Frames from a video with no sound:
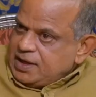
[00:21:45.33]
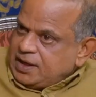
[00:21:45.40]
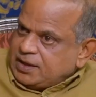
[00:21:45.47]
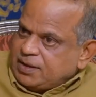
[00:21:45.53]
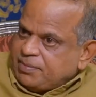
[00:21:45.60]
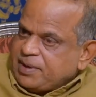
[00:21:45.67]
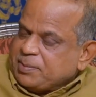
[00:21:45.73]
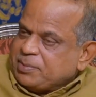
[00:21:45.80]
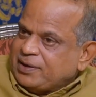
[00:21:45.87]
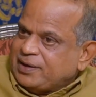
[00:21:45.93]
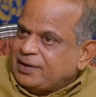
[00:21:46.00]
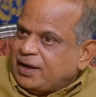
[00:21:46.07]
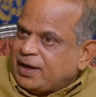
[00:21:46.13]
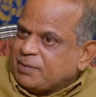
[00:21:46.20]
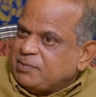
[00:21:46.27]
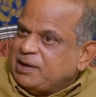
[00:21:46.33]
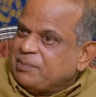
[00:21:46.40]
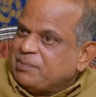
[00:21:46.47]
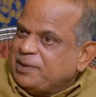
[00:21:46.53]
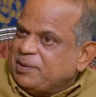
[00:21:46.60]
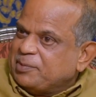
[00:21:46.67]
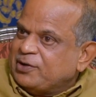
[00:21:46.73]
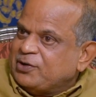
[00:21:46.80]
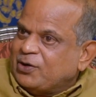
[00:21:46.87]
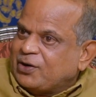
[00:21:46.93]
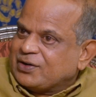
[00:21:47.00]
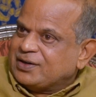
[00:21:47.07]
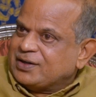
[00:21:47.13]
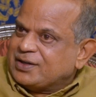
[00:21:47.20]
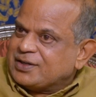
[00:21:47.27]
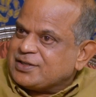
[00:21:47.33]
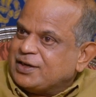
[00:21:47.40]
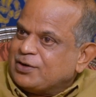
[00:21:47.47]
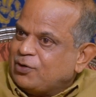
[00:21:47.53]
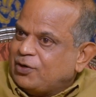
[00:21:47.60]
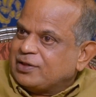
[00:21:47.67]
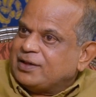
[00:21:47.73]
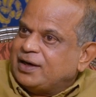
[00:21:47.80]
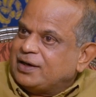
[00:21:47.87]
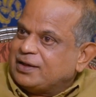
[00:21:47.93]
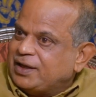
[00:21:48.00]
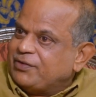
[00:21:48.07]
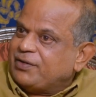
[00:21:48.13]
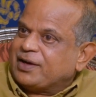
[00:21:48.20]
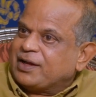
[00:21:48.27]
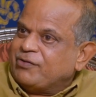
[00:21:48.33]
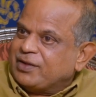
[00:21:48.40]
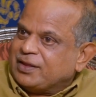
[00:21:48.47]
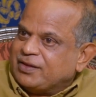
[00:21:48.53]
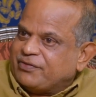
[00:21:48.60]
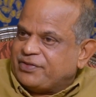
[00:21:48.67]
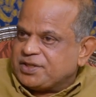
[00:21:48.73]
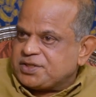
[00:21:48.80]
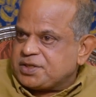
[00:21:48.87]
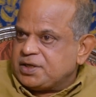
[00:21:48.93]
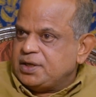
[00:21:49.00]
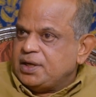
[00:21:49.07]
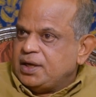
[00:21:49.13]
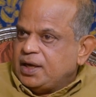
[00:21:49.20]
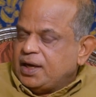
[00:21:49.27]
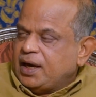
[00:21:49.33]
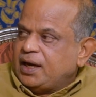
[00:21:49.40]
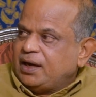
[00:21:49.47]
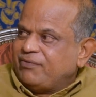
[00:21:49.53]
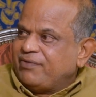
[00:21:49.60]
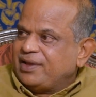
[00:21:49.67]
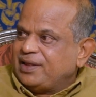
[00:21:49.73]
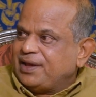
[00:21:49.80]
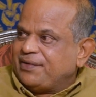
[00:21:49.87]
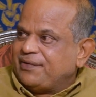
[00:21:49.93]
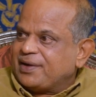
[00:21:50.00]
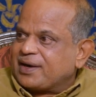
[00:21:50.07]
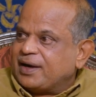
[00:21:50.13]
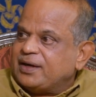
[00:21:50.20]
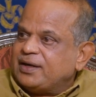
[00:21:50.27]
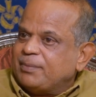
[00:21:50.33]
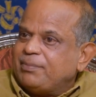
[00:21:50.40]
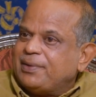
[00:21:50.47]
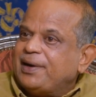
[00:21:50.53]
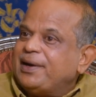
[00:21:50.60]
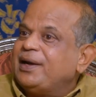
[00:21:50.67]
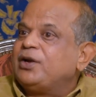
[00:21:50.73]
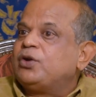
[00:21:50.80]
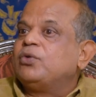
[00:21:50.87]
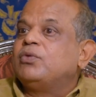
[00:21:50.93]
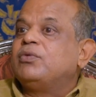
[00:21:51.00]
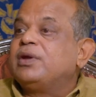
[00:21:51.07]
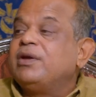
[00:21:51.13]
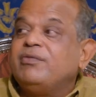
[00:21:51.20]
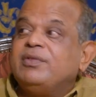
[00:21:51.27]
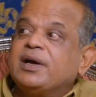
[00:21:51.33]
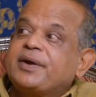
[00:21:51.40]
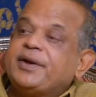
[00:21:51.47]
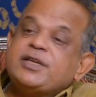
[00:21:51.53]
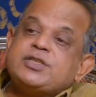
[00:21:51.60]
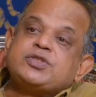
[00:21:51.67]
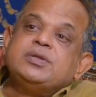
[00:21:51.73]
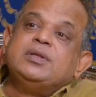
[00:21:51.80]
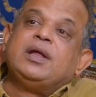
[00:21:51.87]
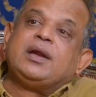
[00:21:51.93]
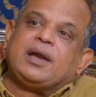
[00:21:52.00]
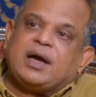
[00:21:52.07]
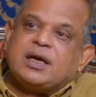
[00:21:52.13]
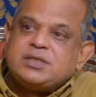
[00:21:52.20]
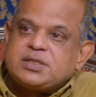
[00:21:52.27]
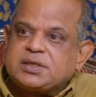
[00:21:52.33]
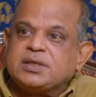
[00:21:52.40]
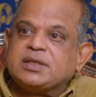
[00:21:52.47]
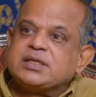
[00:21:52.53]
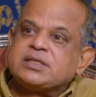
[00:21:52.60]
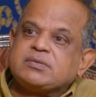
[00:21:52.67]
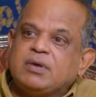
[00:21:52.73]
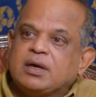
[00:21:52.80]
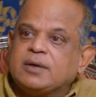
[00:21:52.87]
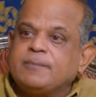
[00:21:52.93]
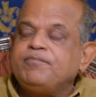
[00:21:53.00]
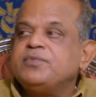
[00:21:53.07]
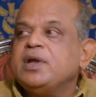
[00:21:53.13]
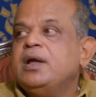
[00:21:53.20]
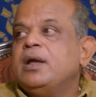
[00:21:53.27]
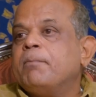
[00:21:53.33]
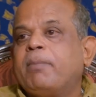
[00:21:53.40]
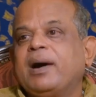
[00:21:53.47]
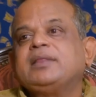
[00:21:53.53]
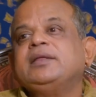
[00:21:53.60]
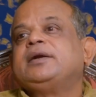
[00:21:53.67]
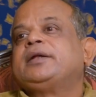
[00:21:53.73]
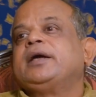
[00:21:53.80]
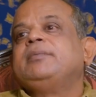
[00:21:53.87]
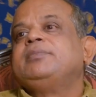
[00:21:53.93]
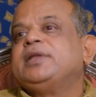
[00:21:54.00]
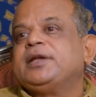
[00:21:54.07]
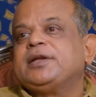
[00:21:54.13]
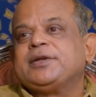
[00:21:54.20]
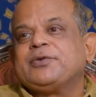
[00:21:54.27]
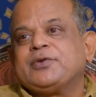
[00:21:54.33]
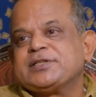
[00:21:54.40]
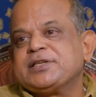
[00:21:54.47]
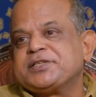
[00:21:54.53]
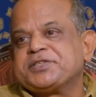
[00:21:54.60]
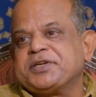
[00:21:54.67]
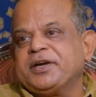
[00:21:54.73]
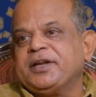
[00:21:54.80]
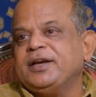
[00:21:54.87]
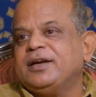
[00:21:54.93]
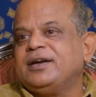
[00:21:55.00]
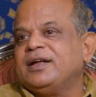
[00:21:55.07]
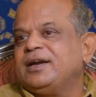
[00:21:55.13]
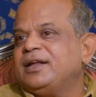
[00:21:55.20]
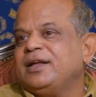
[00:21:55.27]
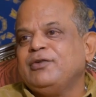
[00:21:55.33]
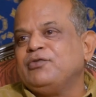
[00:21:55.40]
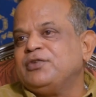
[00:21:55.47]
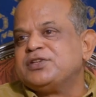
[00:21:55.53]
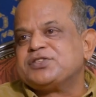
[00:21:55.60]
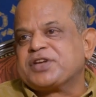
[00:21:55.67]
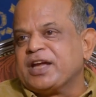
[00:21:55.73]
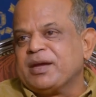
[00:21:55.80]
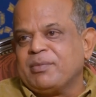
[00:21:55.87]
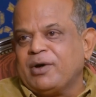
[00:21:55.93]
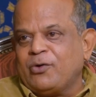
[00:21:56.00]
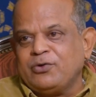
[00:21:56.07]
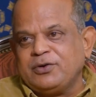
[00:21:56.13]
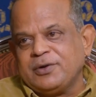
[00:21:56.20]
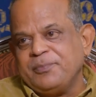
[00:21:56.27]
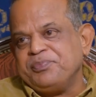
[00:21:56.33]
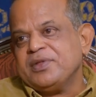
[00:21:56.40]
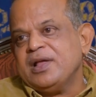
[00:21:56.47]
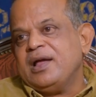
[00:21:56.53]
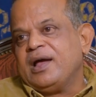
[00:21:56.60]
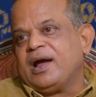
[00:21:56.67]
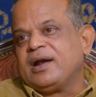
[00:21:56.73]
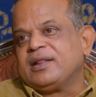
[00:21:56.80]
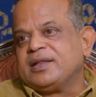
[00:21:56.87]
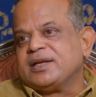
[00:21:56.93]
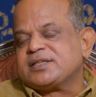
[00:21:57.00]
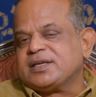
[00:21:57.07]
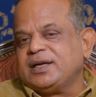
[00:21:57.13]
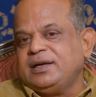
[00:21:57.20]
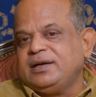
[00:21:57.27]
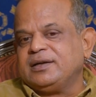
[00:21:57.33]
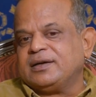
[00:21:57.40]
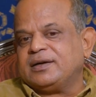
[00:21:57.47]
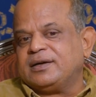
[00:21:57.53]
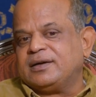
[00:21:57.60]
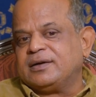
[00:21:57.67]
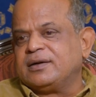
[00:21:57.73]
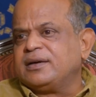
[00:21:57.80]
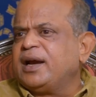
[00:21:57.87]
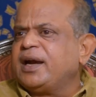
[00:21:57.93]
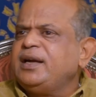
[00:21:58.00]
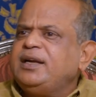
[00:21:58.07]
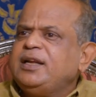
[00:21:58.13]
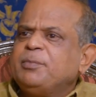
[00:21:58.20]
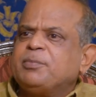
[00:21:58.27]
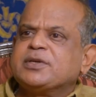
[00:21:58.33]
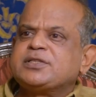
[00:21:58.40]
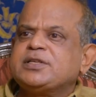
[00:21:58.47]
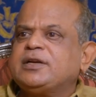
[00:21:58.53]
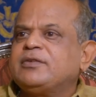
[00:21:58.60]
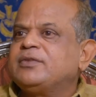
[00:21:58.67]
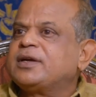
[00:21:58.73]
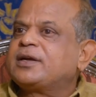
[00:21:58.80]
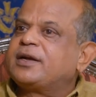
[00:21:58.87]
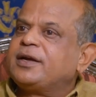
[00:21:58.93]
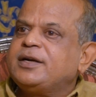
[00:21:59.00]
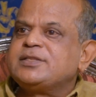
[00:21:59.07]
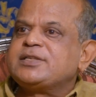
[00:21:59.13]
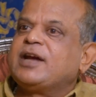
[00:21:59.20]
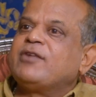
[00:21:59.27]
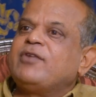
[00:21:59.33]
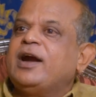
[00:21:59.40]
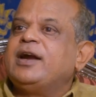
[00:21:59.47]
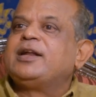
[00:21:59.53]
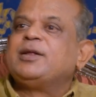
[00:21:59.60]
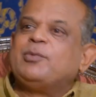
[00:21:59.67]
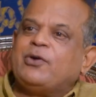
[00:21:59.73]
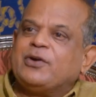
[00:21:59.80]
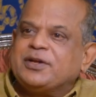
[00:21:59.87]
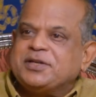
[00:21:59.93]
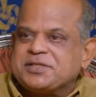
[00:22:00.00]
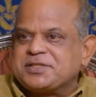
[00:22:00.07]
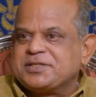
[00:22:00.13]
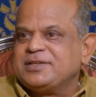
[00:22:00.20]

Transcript: the people in army, people doctors and all that they were given the first, and when they were contemplating to give the kids to the last this one, by the time there was a study in Delhi which came out, and they said 90% of the kids have antibodies